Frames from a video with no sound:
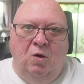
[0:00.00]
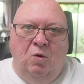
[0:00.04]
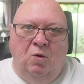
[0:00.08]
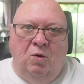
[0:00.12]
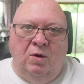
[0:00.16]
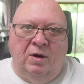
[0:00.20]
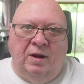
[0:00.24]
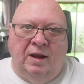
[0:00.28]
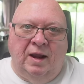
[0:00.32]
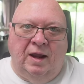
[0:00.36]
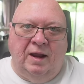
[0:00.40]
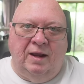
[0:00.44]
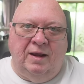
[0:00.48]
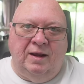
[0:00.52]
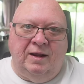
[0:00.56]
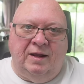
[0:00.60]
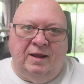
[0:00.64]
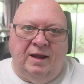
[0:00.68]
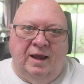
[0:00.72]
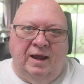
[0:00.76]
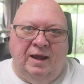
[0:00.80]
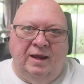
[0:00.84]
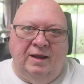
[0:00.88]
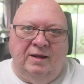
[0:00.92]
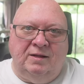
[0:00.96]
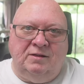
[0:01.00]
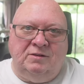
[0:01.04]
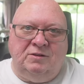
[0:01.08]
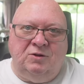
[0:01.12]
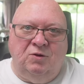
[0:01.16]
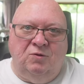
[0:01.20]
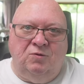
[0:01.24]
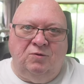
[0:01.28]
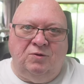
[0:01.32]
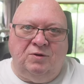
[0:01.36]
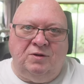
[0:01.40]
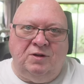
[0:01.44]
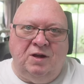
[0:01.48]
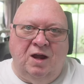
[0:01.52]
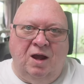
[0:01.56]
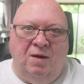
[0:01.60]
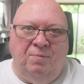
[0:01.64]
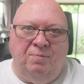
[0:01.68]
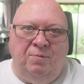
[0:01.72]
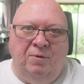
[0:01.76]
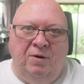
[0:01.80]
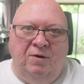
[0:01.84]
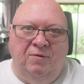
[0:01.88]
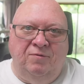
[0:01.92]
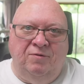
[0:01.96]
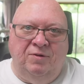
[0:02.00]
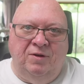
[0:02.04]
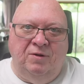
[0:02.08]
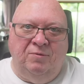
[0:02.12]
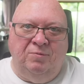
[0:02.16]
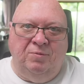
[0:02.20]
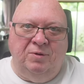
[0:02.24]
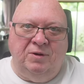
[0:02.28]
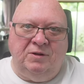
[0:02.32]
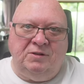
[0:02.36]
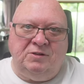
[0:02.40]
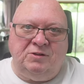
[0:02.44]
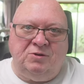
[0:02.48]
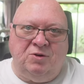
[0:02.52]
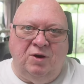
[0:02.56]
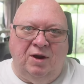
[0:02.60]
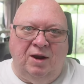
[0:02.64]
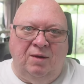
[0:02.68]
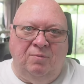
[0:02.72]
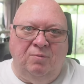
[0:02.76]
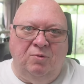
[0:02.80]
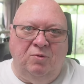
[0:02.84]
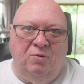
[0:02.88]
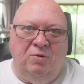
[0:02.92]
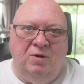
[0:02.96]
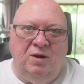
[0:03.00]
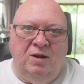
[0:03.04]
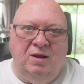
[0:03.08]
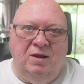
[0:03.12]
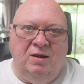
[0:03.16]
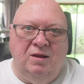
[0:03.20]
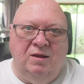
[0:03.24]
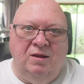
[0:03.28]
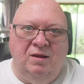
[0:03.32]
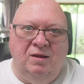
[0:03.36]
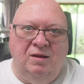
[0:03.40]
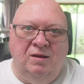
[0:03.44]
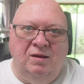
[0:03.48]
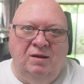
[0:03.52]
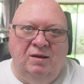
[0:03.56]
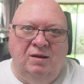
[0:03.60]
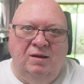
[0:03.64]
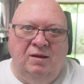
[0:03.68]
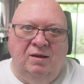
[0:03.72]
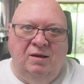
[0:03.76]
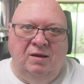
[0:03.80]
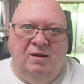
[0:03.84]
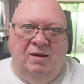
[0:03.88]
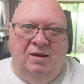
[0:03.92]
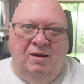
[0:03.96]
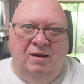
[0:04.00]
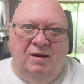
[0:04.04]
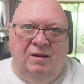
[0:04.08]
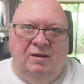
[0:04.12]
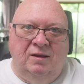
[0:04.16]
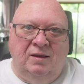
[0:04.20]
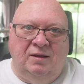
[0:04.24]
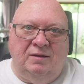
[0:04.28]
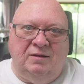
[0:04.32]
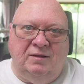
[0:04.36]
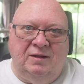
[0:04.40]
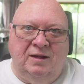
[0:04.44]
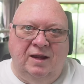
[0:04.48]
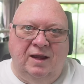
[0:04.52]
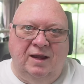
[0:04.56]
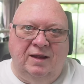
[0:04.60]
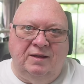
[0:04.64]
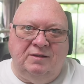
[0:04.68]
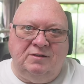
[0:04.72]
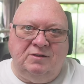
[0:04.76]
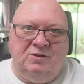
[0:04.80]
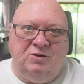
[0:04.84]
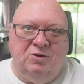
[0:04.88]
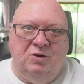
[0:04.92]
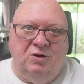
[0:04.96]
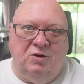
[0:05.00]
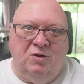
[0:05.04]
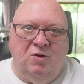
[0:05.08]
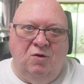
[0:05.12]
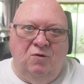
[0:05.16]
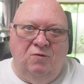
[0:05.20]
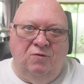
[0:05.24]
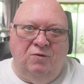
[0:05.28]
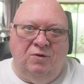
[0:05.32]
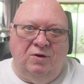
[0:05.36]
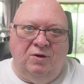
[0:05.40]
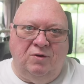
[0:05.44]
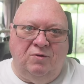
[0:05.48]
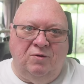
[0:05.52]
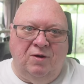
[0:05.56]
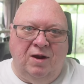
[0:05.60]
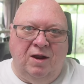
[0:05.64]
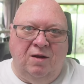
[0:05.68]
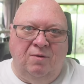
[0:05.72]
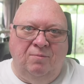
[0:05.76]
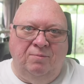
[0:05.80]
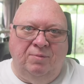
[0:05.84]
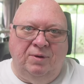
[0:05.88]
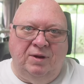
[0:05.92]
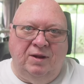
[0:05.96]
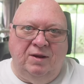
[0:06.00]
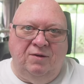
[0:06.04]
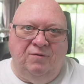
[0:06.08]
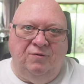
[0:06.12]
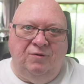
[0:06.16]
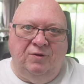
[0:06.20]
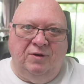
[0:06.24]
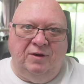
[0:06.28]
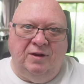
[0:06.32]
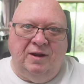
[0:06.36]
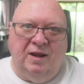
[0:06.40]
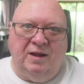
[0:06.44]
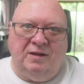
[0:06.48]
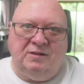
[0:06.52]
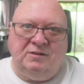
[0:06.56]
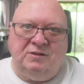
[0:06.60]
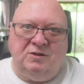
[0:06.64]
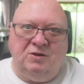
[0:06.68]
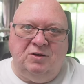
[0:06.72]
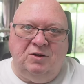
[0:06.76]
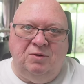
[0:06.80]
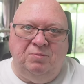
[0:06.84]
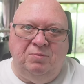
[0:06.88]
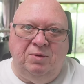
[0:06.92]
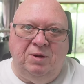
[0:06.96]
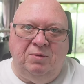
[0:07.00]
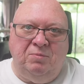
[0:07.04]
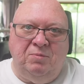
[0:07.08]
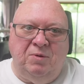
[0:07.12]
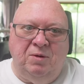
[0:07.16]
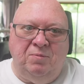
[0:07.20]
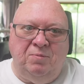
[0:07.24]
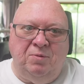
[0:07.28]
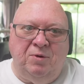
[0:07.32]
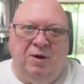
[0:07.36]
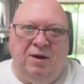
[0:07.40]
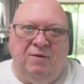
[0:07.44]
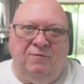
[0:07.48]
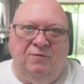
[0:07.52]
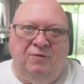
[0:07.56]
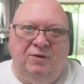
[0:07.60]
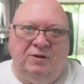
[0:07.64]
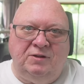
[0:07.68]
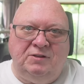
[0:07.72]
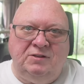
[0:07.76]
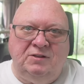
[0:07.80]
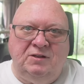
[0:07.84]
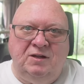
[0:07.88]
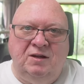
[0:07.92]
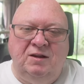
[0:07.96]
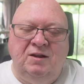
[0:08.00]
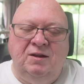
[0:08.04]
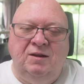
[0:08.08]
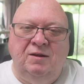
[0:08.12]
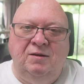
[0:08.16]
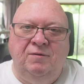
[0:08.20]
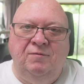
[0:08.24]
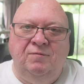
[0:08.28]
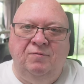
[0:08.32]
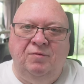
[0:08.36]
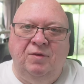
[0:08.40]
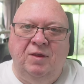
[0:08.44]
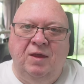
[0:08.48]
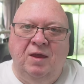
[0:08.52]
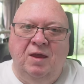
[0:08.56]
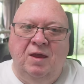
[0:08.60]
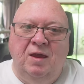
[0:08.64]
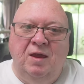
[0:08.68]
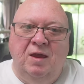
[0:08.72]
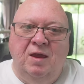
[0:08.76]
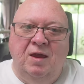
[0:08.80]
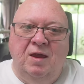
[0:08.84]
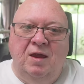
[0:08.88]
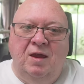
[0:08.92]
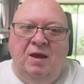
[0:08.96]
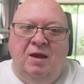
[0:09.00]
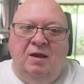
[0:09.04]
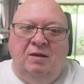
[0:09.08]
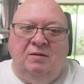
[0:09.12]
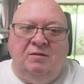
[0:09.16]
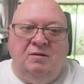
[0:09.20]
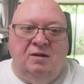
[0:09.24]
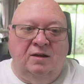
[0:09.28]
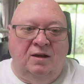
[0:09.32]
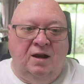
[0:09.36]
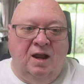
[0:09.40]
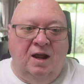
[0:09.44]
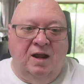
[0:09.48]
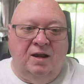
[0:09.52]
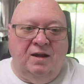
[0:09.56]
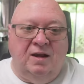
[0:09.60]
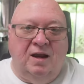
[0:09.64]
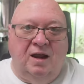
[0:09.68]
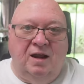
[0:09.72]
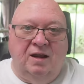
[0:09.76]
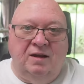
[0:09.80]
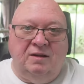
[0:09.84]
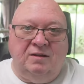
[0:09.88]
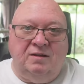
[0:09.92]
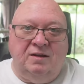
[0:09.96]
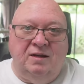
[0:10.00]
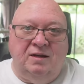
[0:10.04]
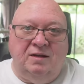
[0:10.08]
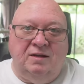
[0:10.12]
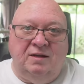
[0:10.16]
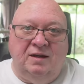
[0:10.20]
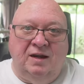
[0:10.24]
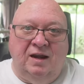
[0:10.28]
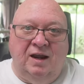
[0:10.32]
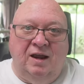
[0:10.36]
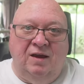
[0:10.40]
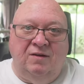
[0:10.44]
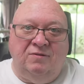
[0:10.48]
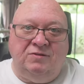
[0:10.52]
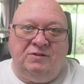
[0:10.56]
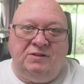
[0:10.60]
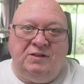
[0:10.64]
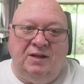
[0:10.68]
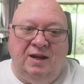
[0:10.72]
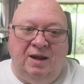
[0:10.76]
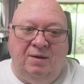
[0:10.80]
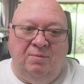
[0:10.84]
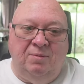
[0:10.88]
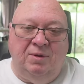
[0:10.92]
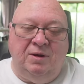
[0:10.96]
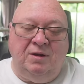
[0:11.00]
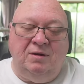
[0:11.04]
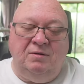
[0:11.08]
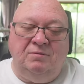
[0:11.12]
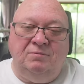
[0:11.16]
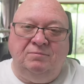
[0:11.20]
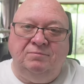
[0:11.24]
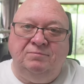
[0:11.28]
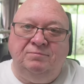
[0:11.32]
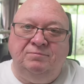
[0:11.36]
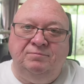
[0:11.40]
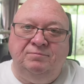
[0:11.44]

organic eggs over top of that have been scrambled. Let the eggs cook over the ground beef, and that's going to be my breakfast. Tonight, I intend to have salmon.